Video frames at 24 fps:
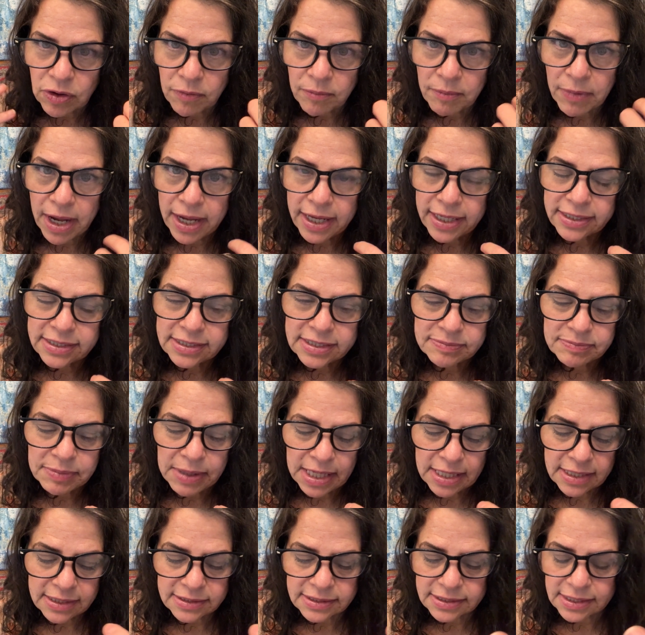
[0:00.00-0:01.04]
mind
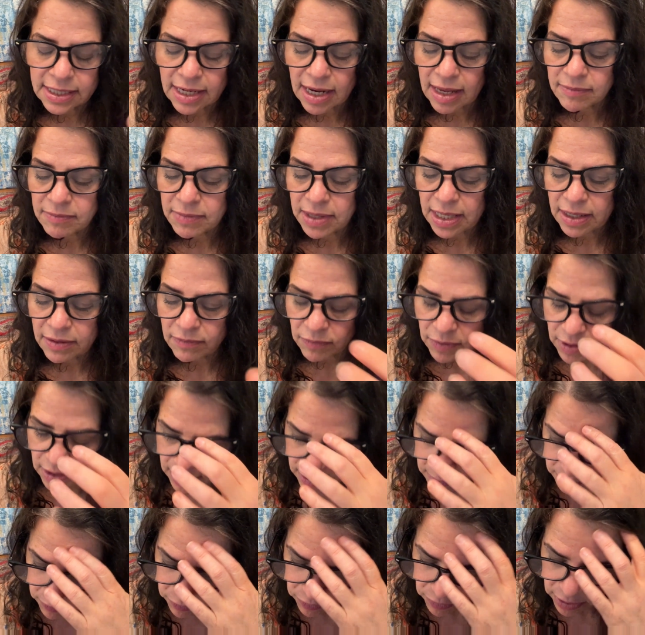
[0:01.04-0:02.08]
space that I'm in when
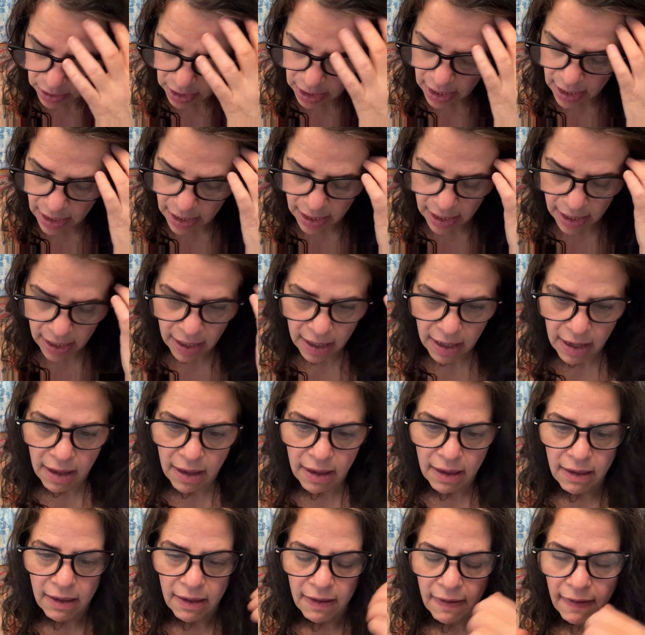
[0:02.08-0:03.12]
I'm creating,
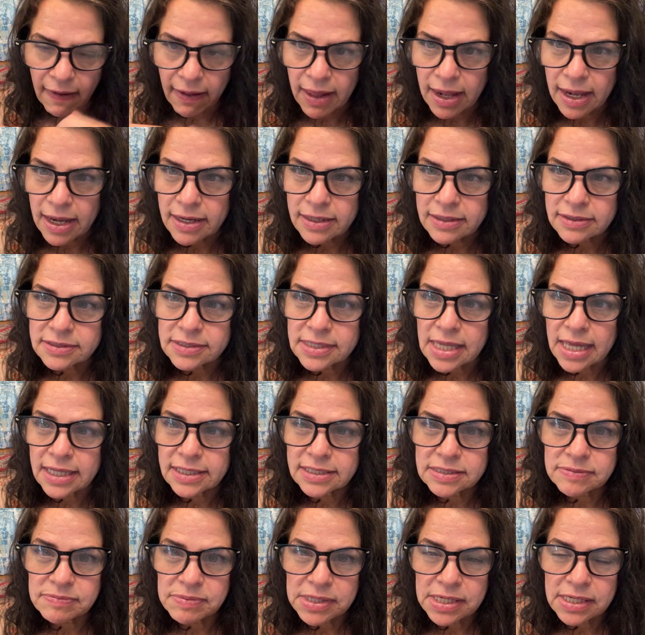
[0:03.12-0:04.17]
and
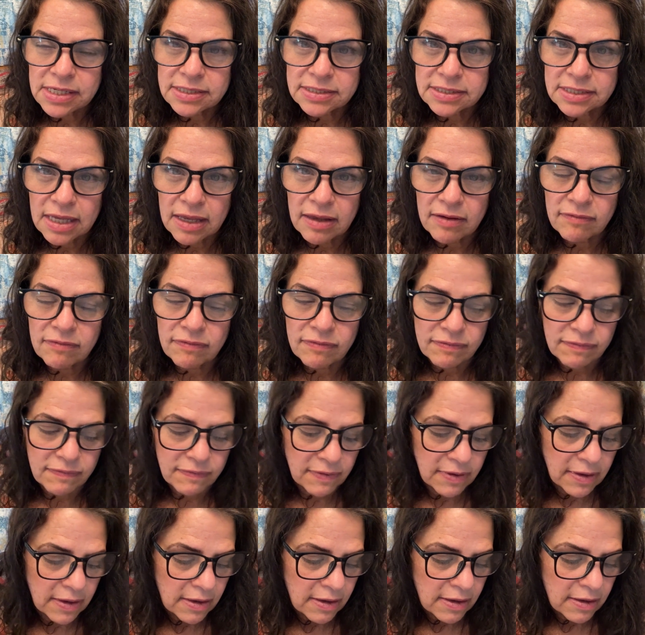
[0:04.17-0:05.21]
that's because I've
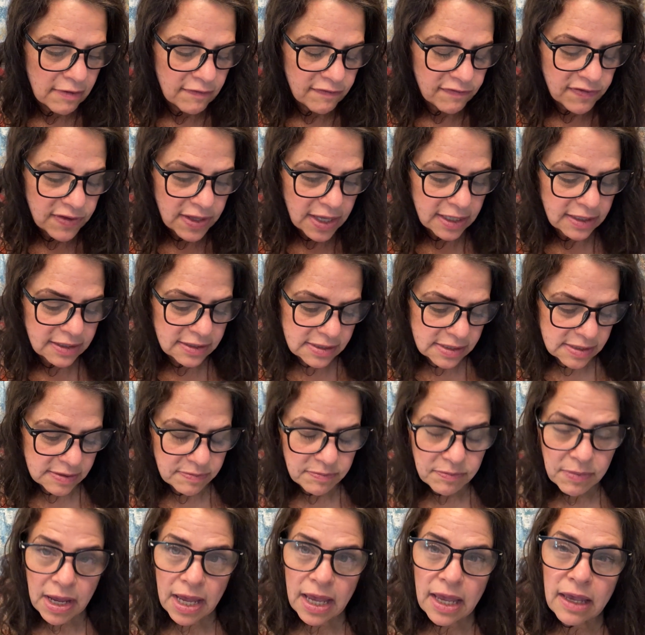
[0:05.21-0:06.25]
flexed
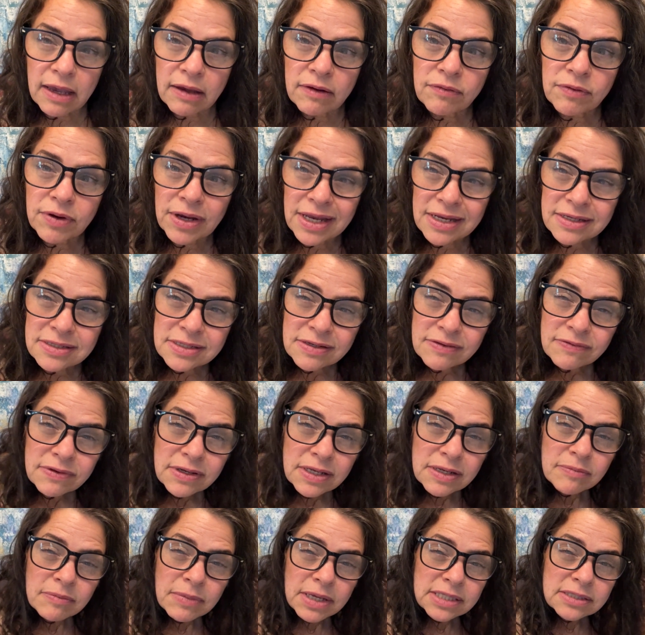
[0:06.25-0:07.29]
my
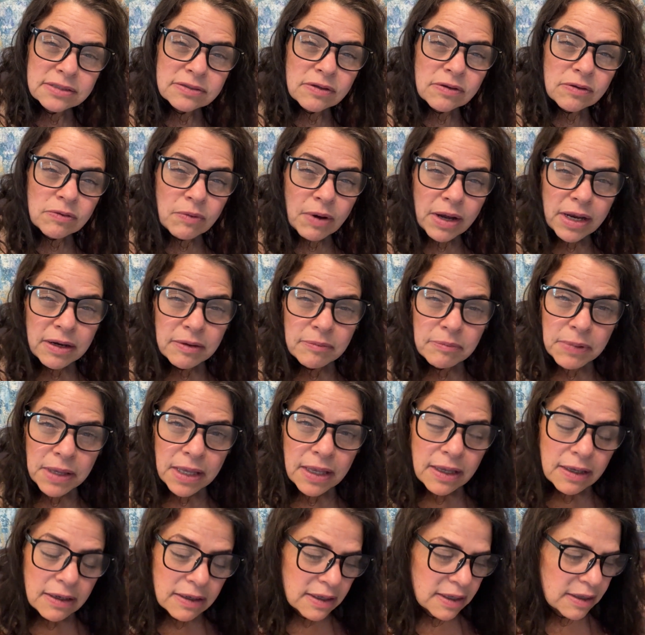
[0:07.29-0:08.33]
creativity muscle quite a
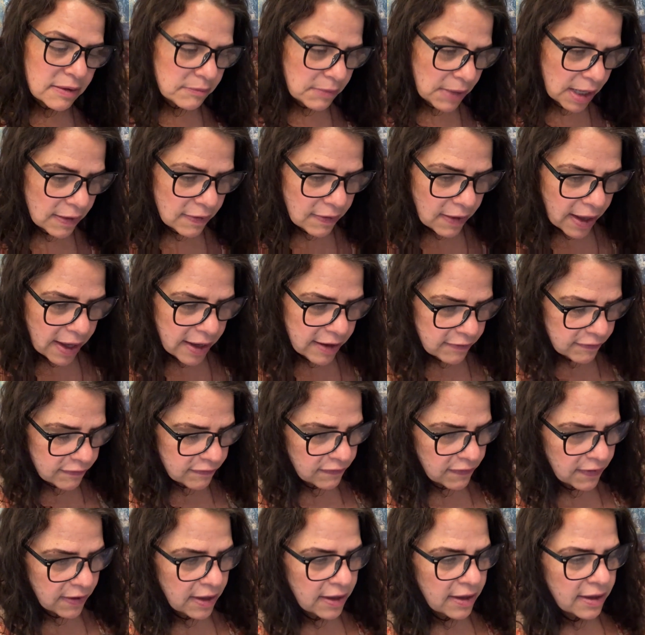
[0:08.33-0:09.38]
bit in my life.
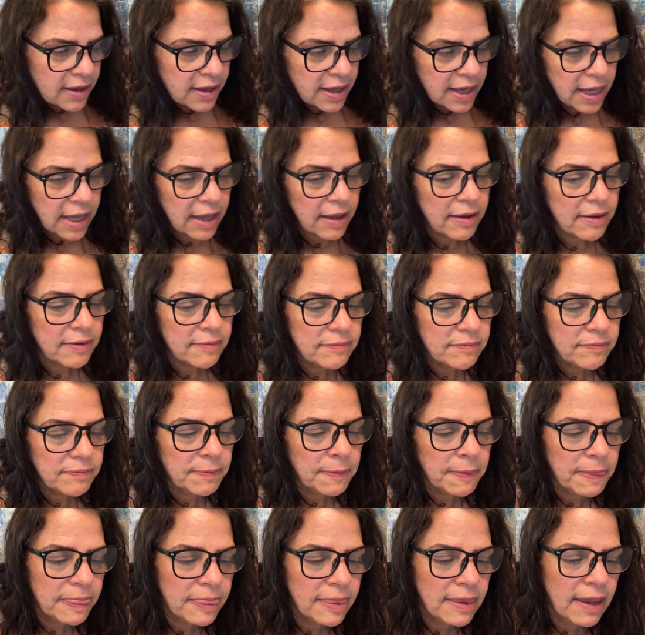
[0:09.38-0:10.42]

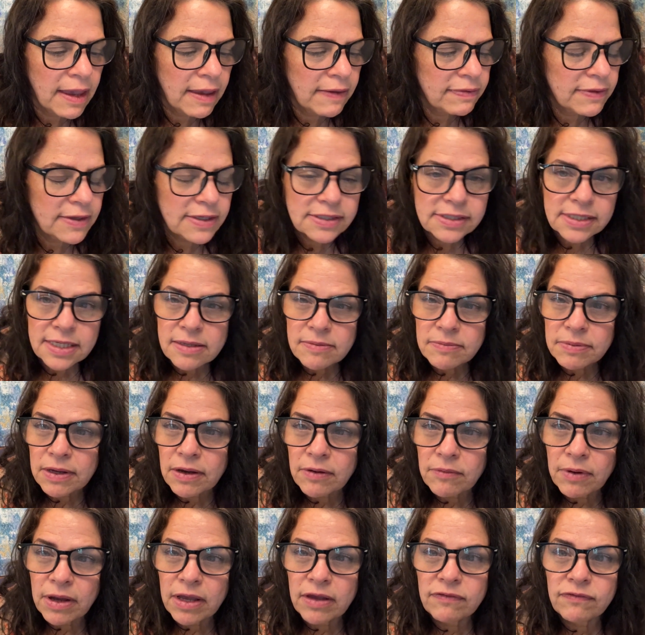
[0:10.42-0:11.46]
And this can be
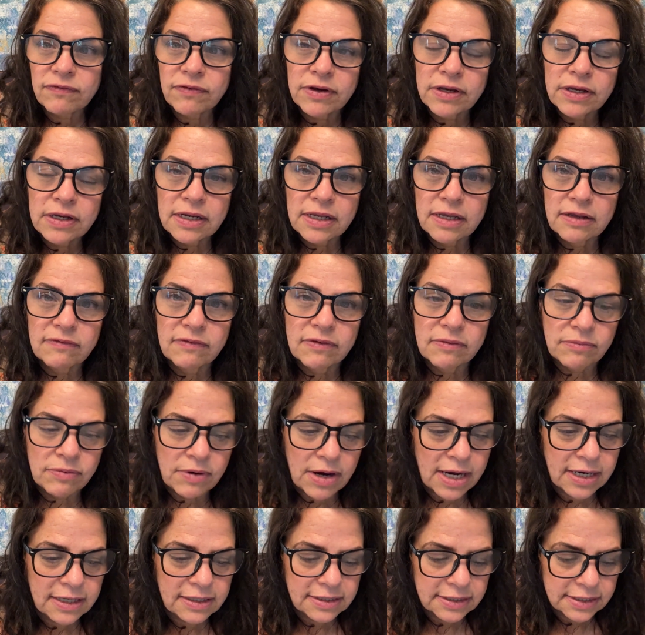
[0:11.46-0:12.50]
a way for you to even
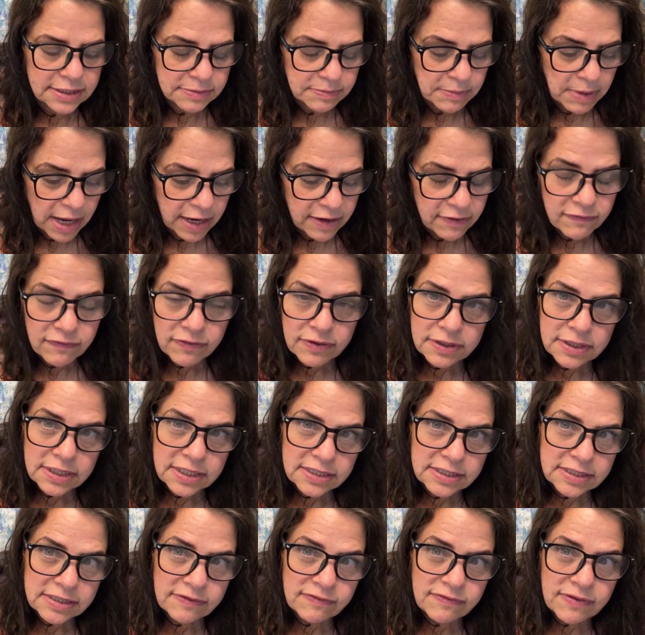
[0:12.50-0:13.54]
practice
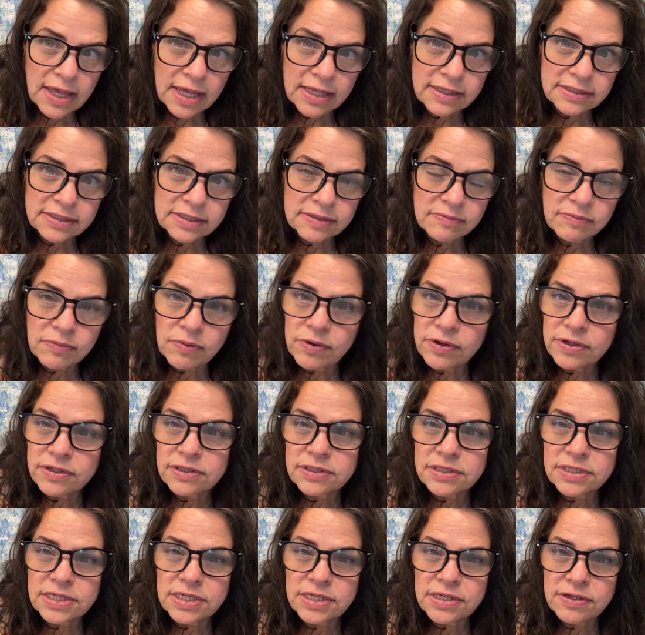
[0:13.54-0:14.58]
mindfulness if that's
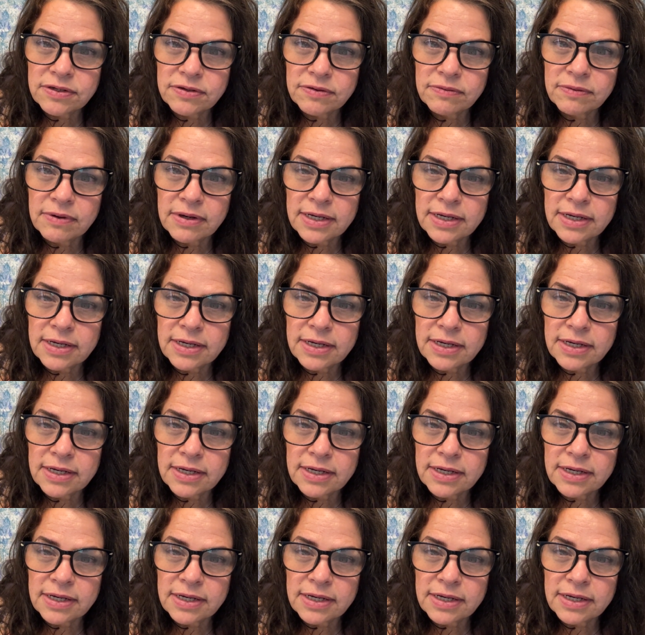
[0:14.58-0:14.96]
important to you.